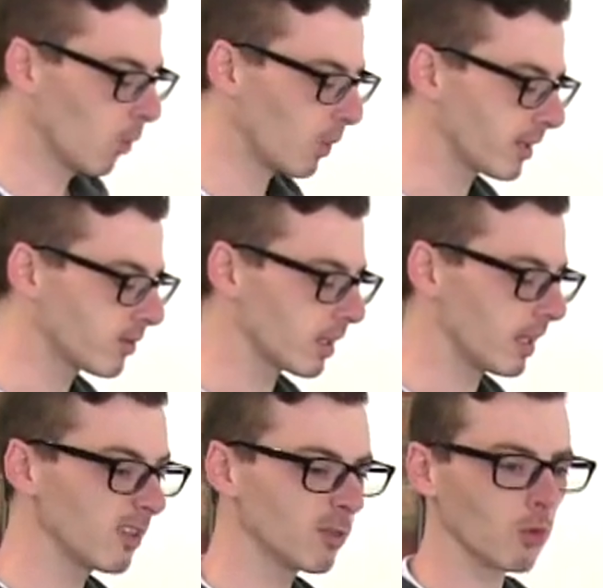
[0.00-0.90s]
which
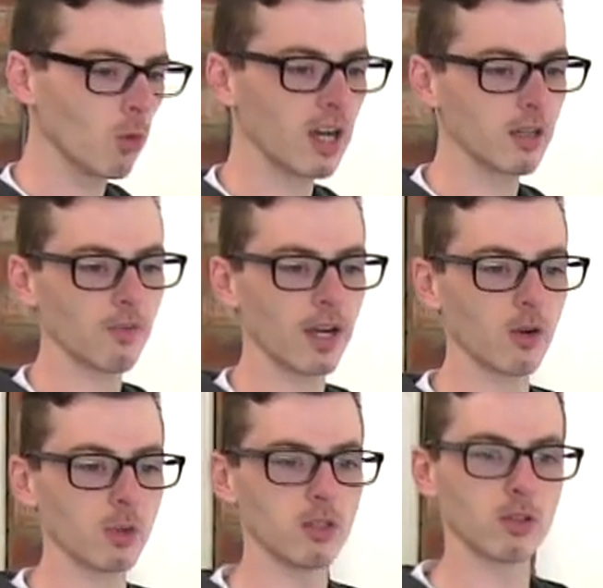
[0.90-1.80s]
isn't quite as
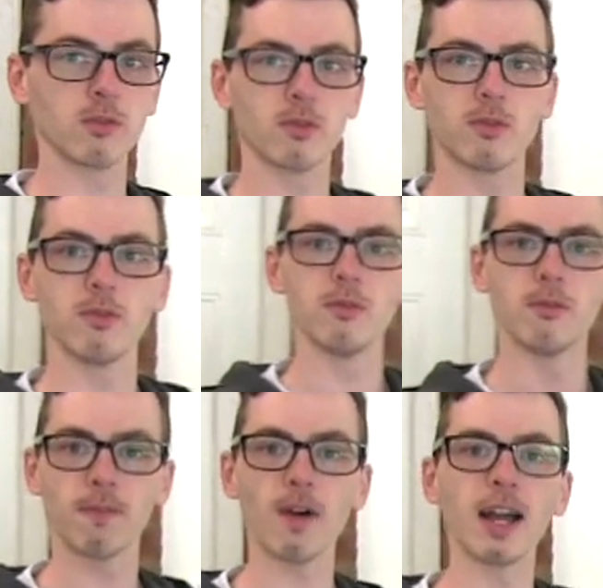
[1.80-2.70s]
vital when you're just
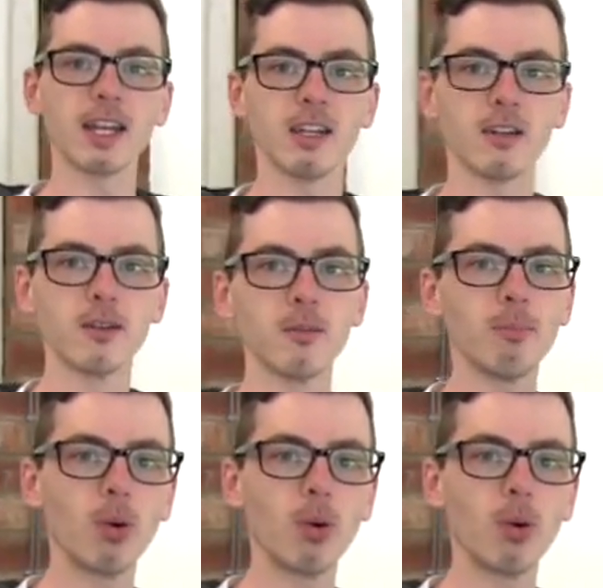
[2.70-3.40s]
refining,